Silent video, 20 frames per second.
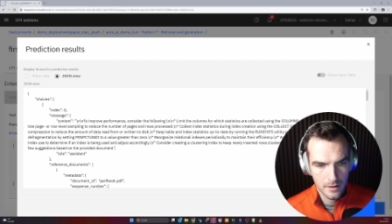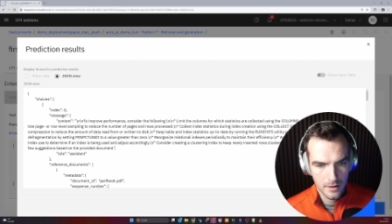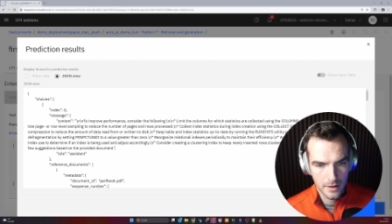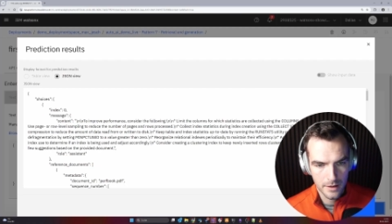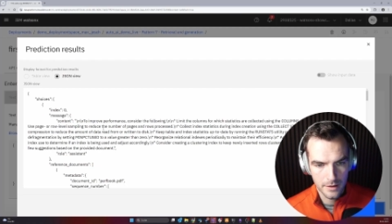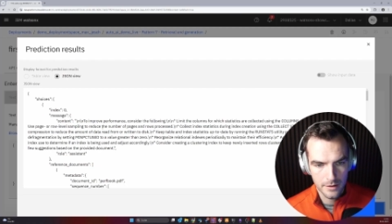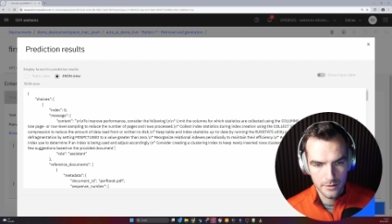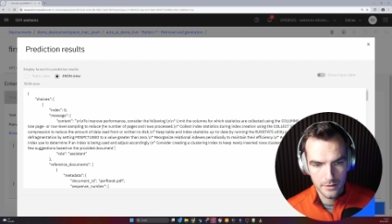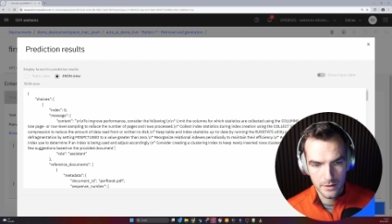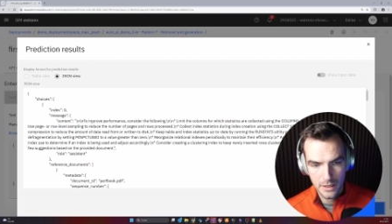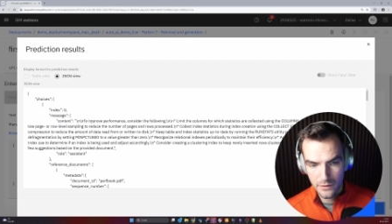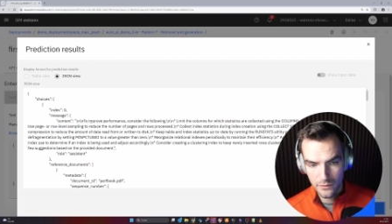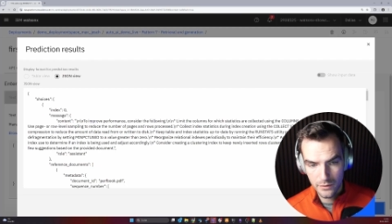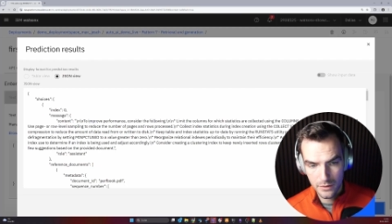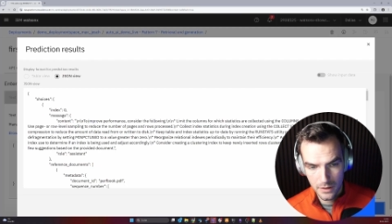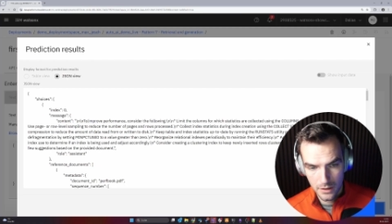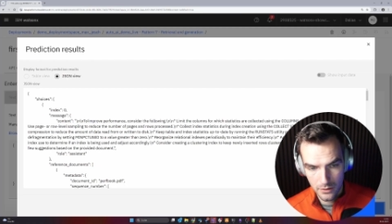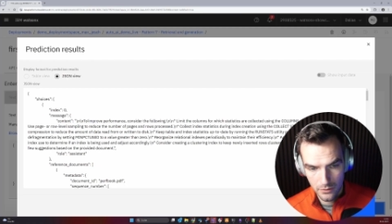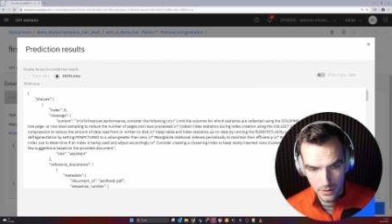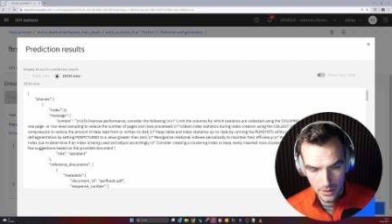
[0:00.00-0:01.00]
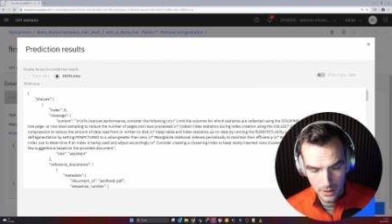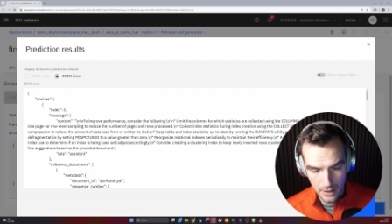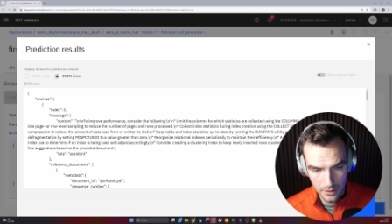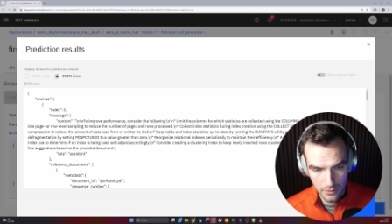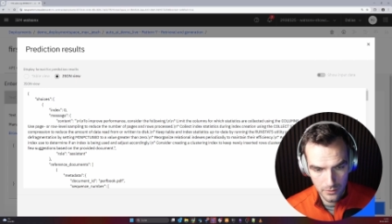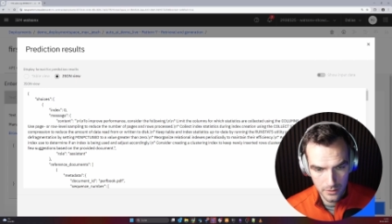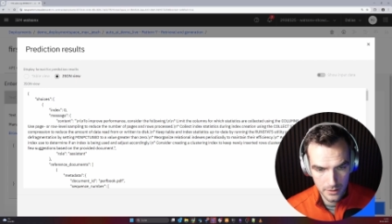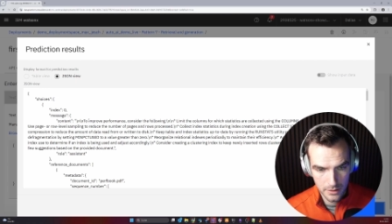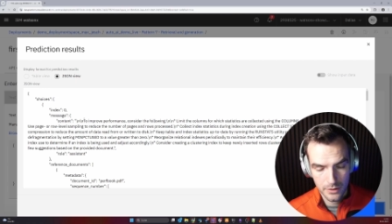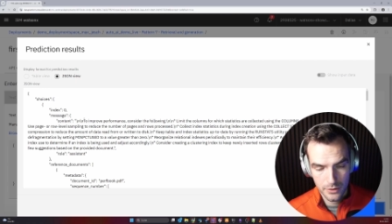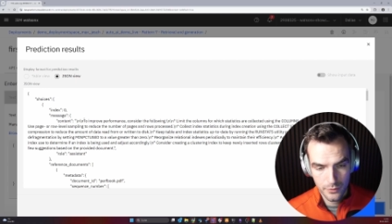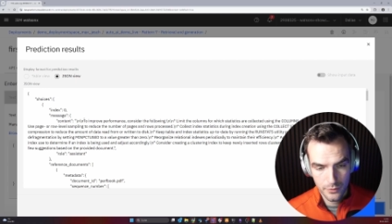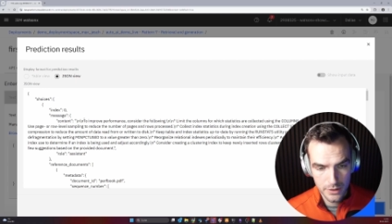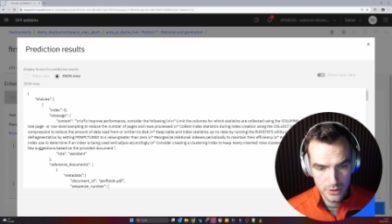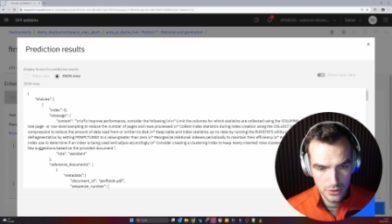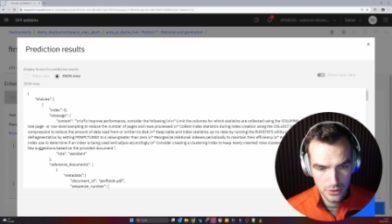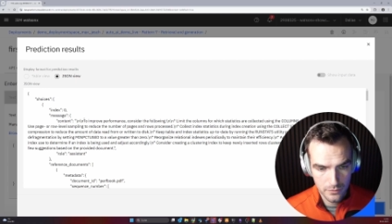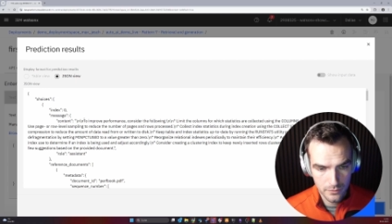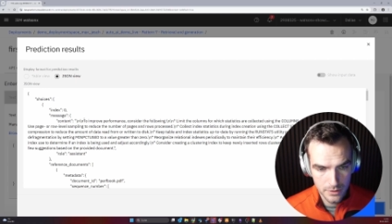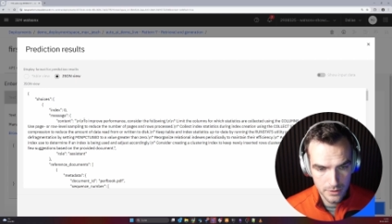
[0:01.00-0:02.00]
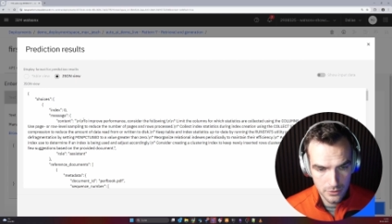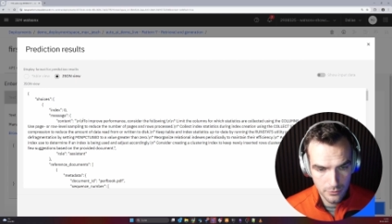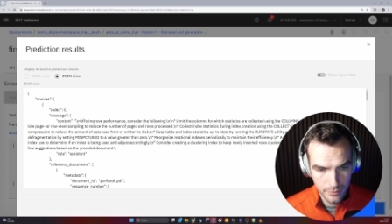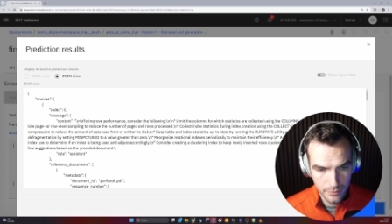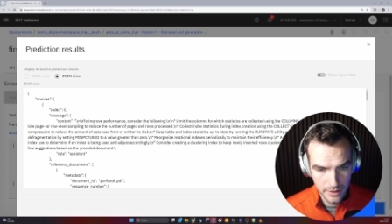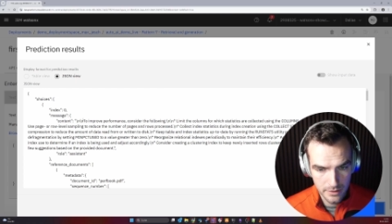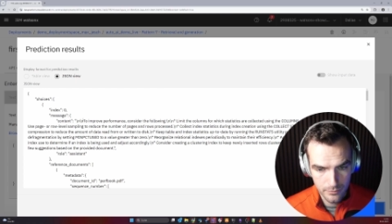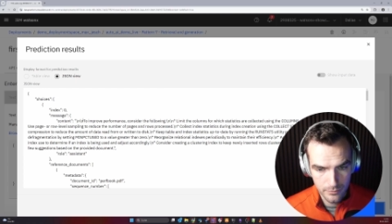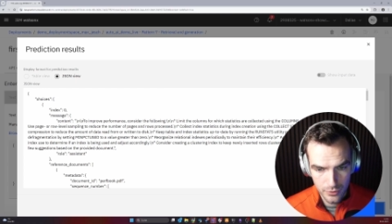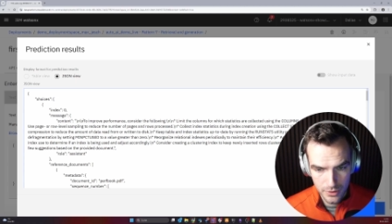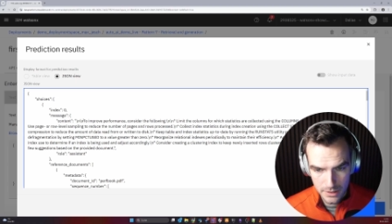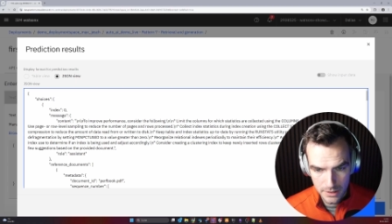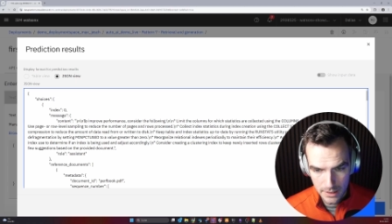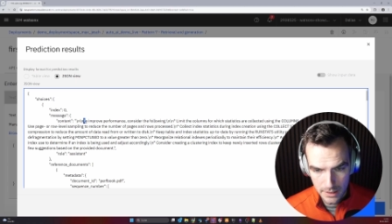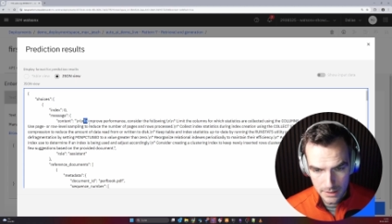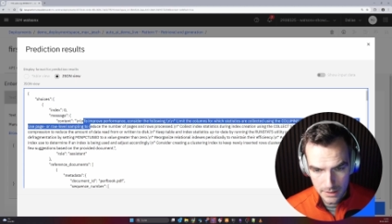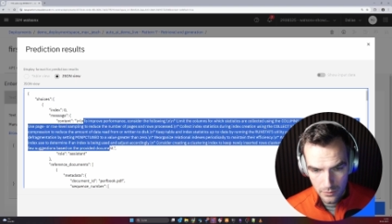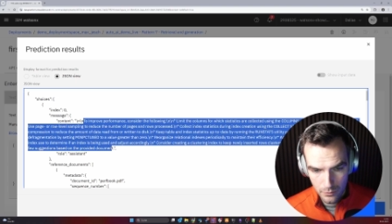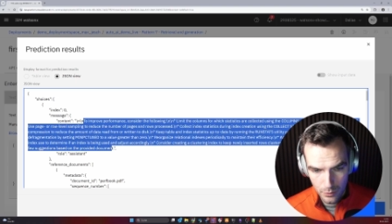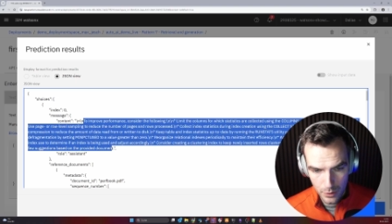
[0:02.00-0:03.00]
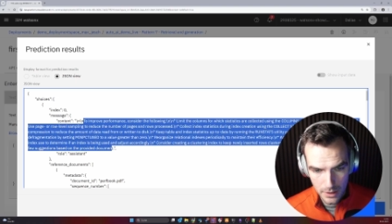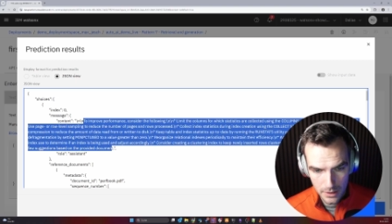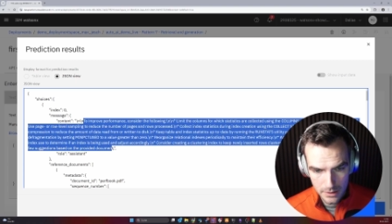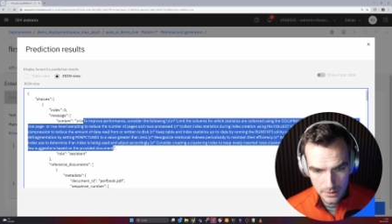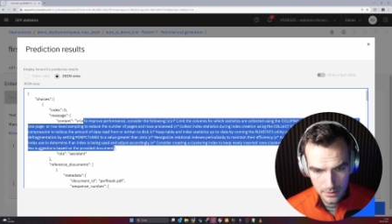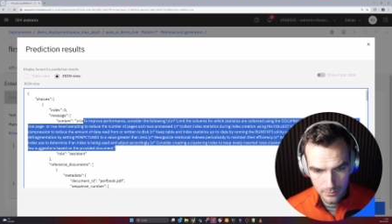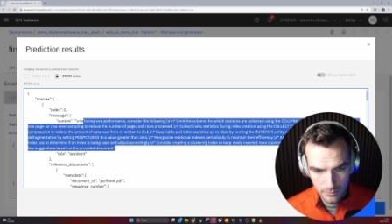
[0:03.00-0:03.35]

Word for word: And even though our question was super unprecise, we get some